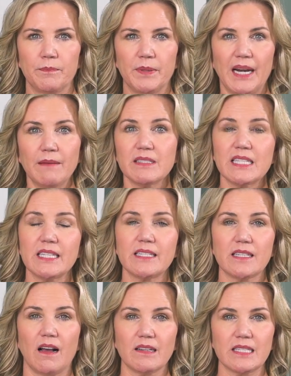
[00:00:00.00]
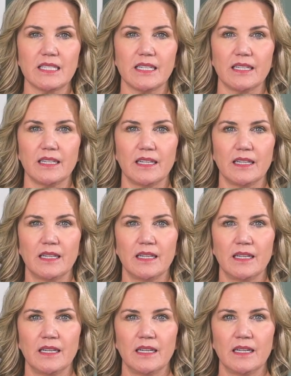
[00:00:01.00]
But I was exhausted.
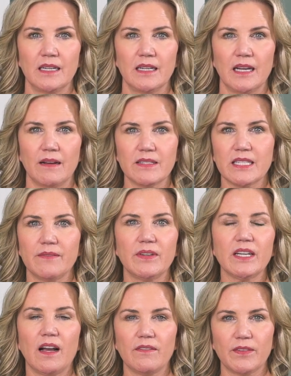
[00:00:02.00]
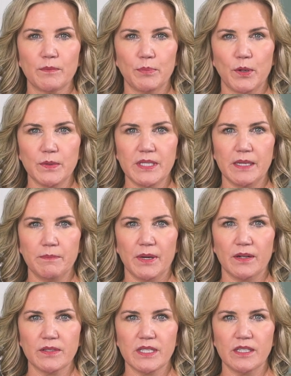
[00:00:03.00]
I was living off of protein
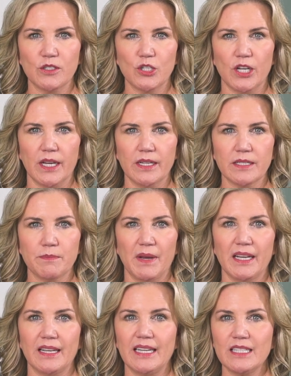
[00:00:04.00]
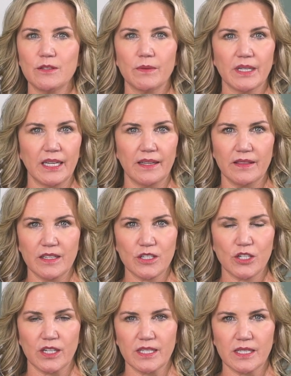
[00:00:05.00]
bars and shakes. My kids were getting the
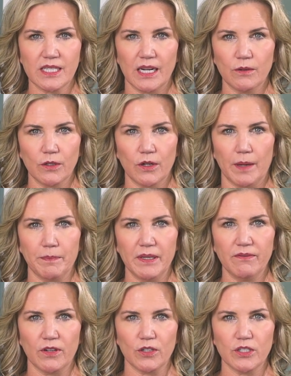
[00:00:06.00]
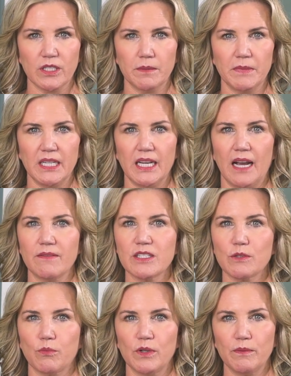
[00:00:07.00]
stressed out, crappy version of me. I
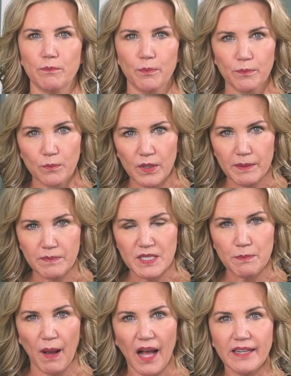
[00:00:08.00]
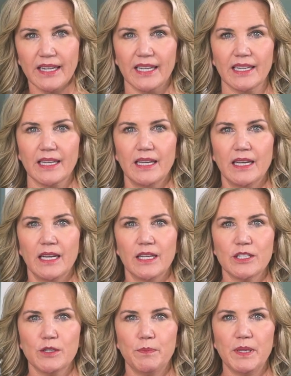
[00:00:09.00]
was responding
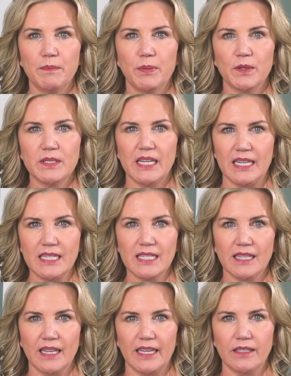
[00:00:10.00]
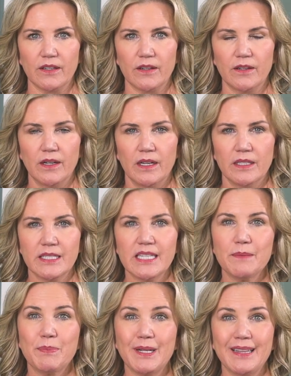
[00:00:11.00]
to people days later,
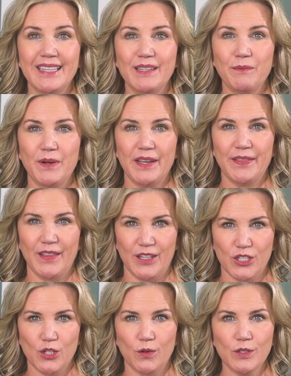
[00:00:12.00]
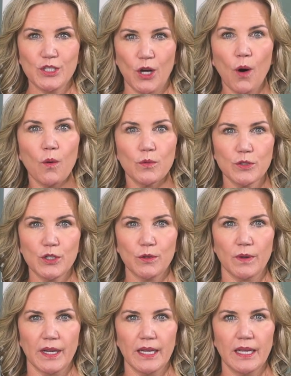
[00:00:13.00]
typically with a short tone to
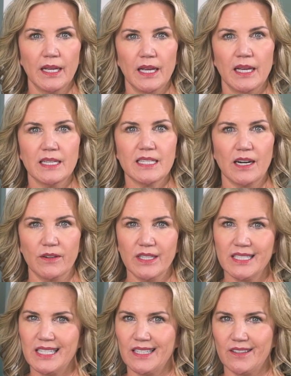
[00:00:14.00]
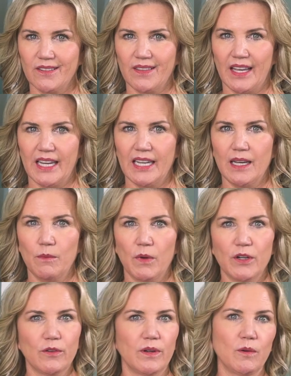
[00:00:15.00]
it, starting dinner late and
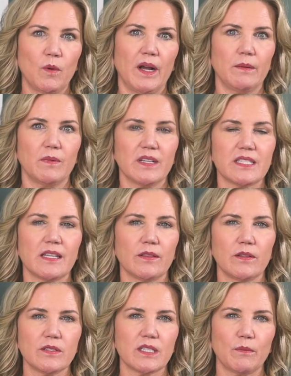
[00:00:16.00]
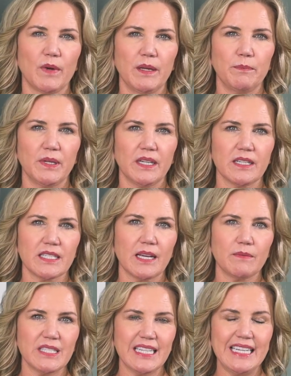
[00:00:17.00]
wondering why I wasn't losing weight because I
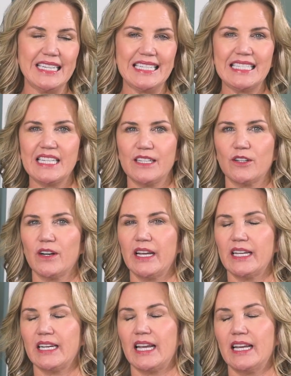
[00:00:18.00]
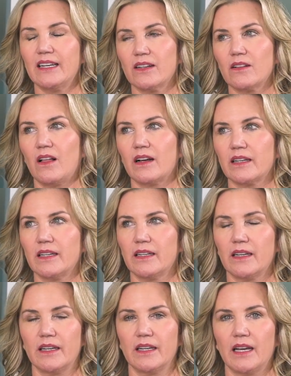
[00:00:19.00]
was eating dinner at 8 o'clock at
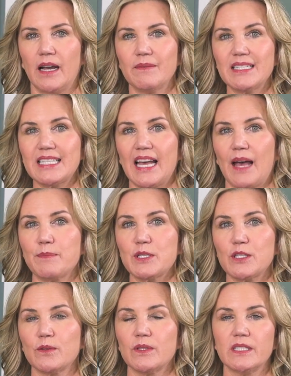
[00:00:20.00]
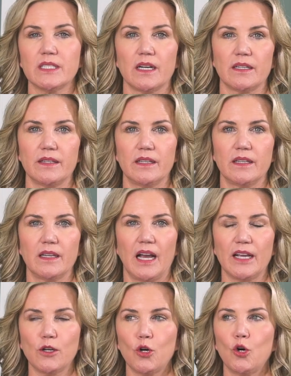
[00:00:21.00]
night. I was absolutely done.
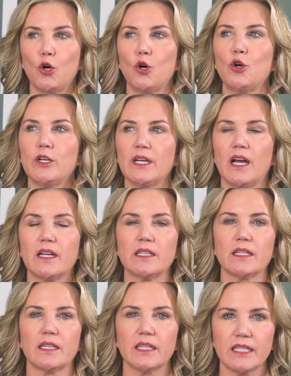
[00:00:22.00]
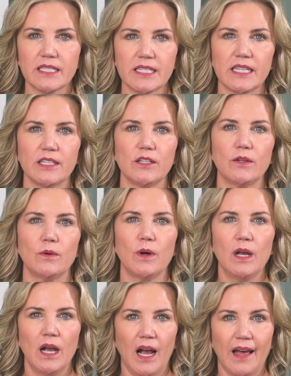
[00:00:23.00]
I could not continue
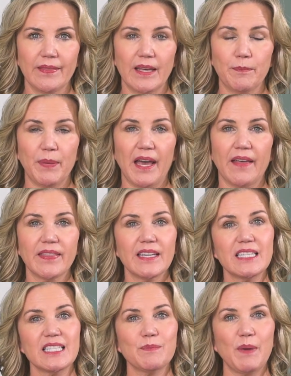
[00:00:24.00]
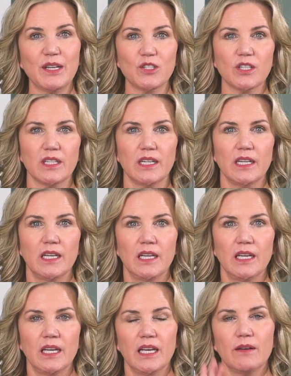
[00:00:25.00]
on that path, especially
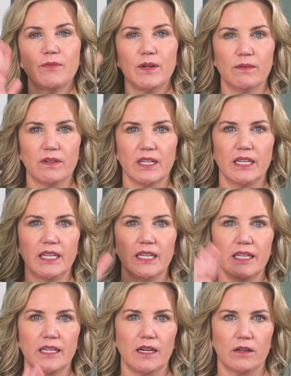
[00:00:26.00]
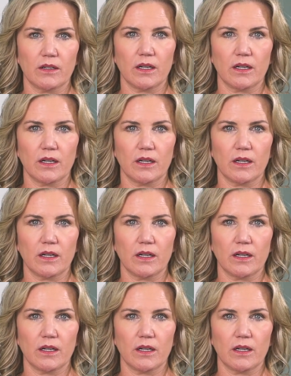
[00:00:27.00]
if we were going to hit our